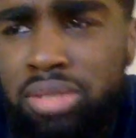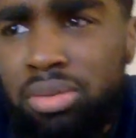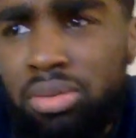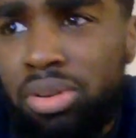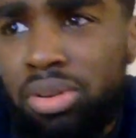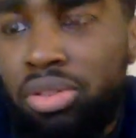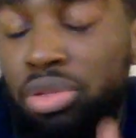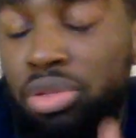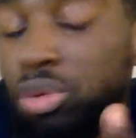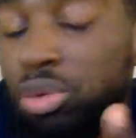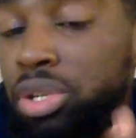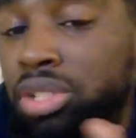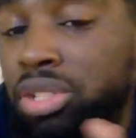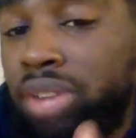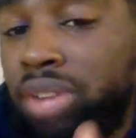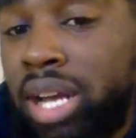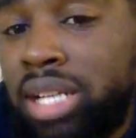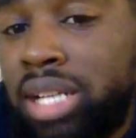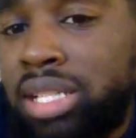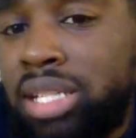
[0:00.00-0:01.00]
or 3
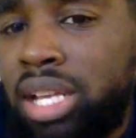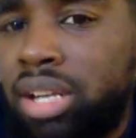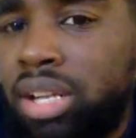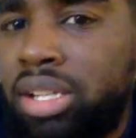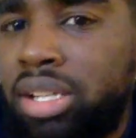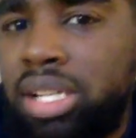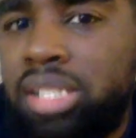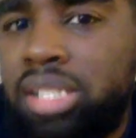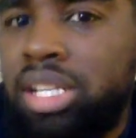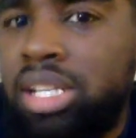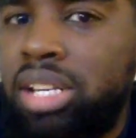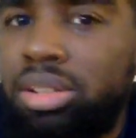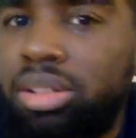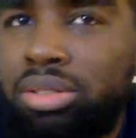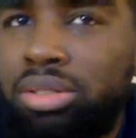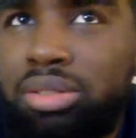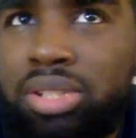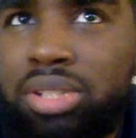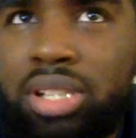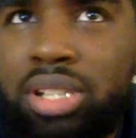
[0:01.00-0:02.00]
tracks that are just
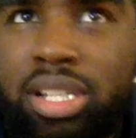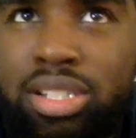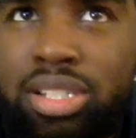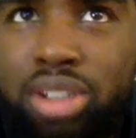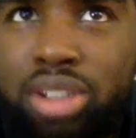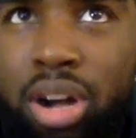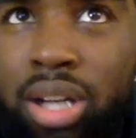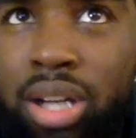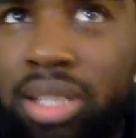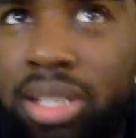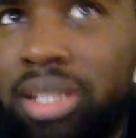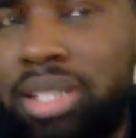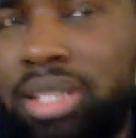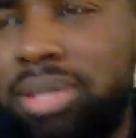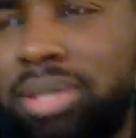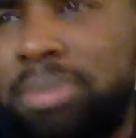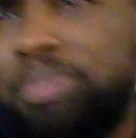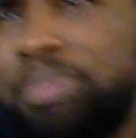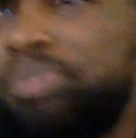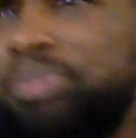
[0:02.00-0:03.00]
interludes and just talking
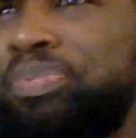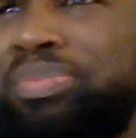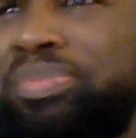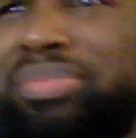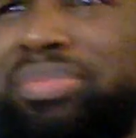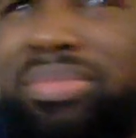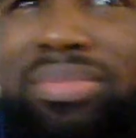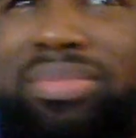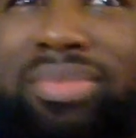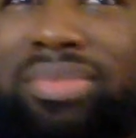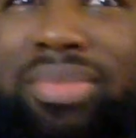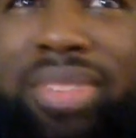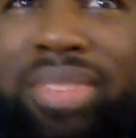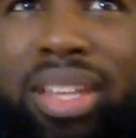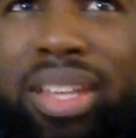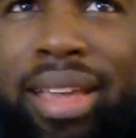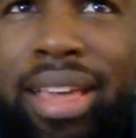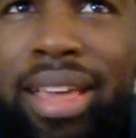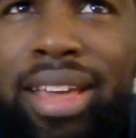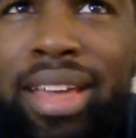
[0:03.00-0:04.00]
and
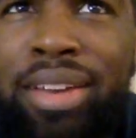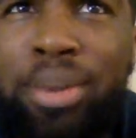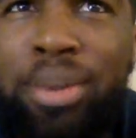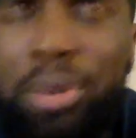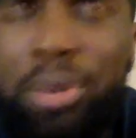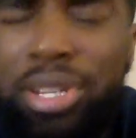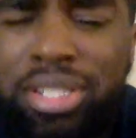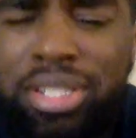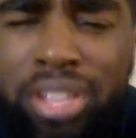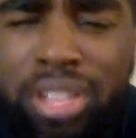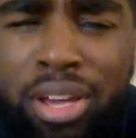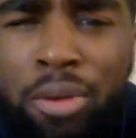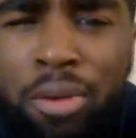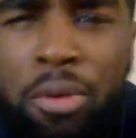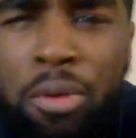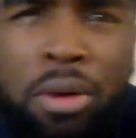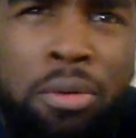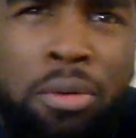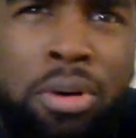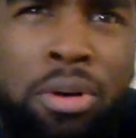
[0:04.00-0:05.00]
N.o.r.e saying
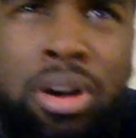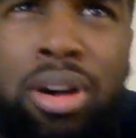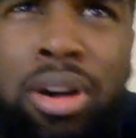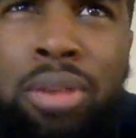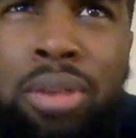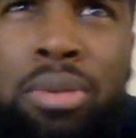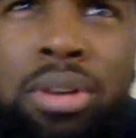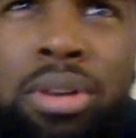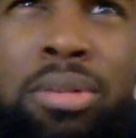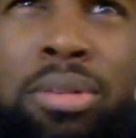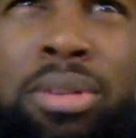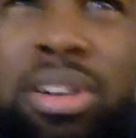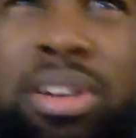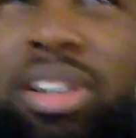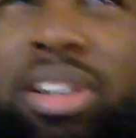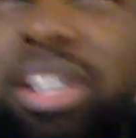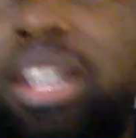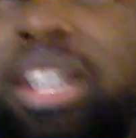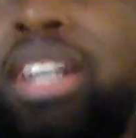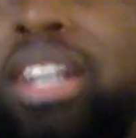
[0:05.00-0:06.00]
whoa whoa whoa
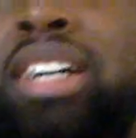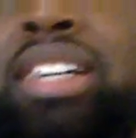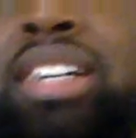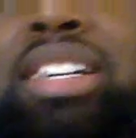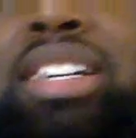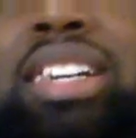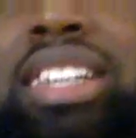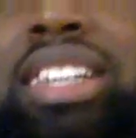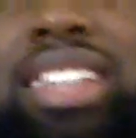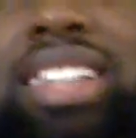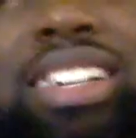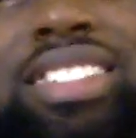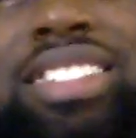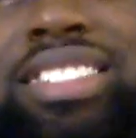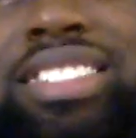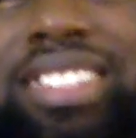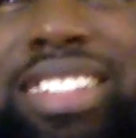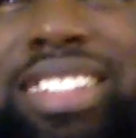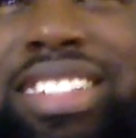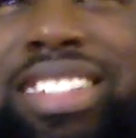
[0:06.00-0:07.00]
whoa, and that's
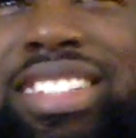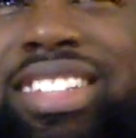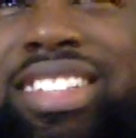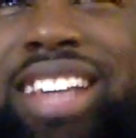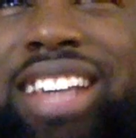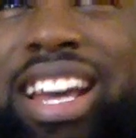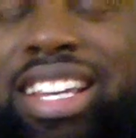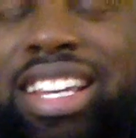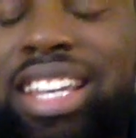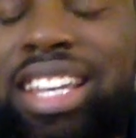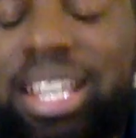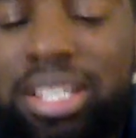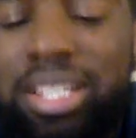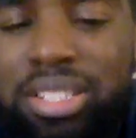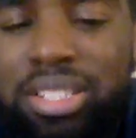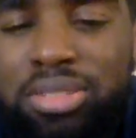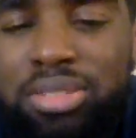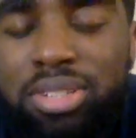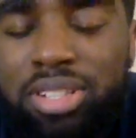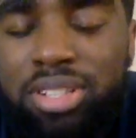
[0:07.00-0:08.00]
I
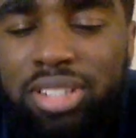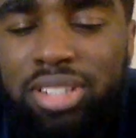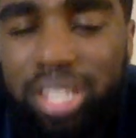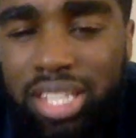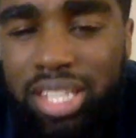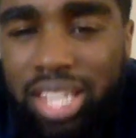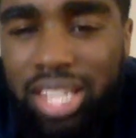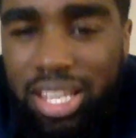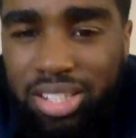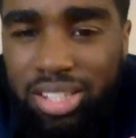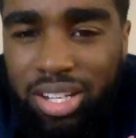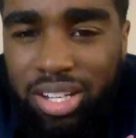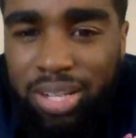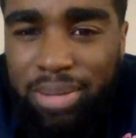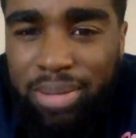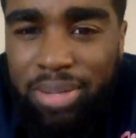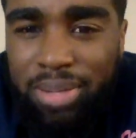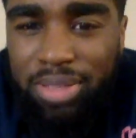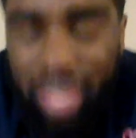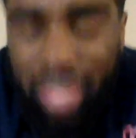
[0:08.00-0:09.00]
can't talk
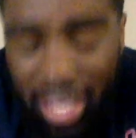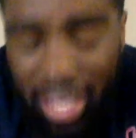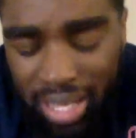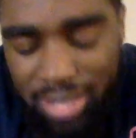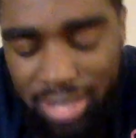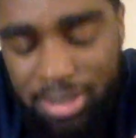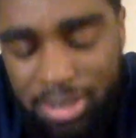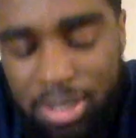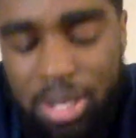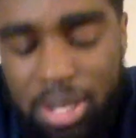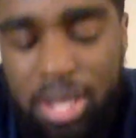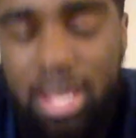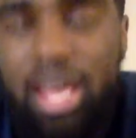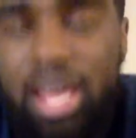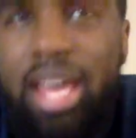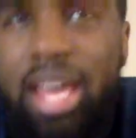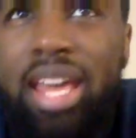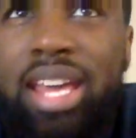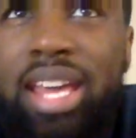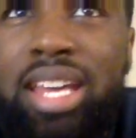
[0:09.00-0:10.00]
about that,
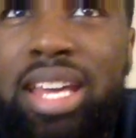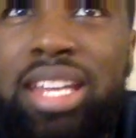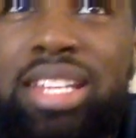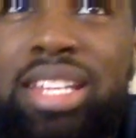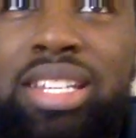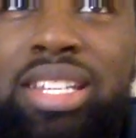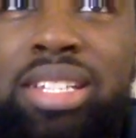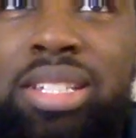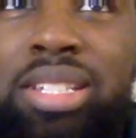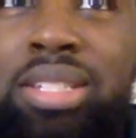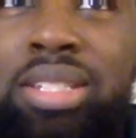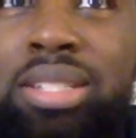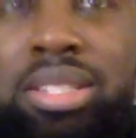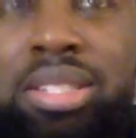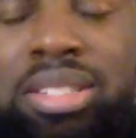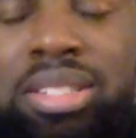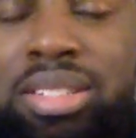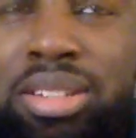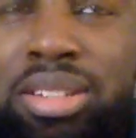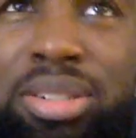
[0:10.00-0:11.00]
and
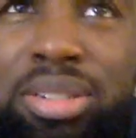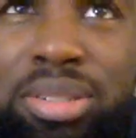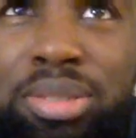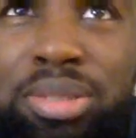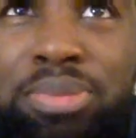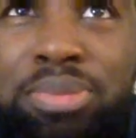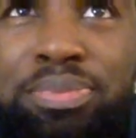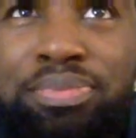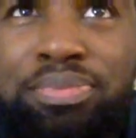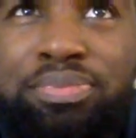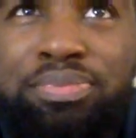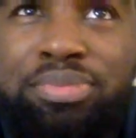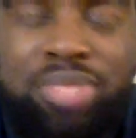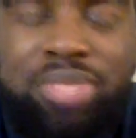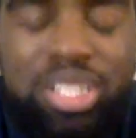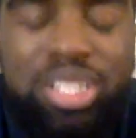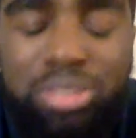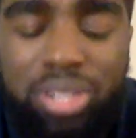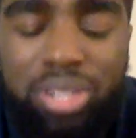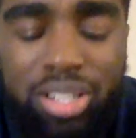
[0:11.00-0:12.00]
so
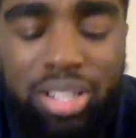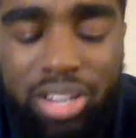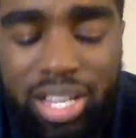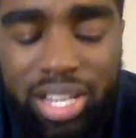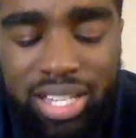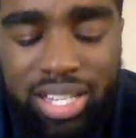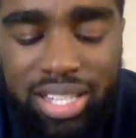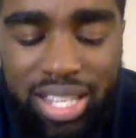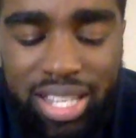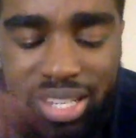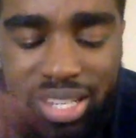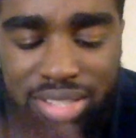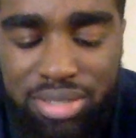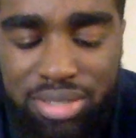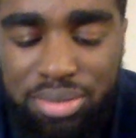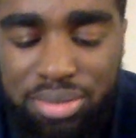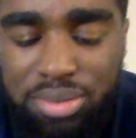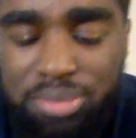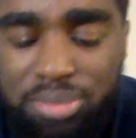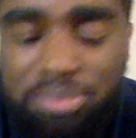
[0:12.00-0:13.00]
just gonna go ahead and get
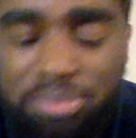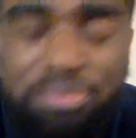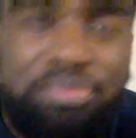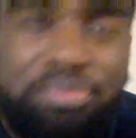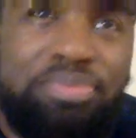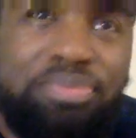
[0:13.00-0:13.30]
into them.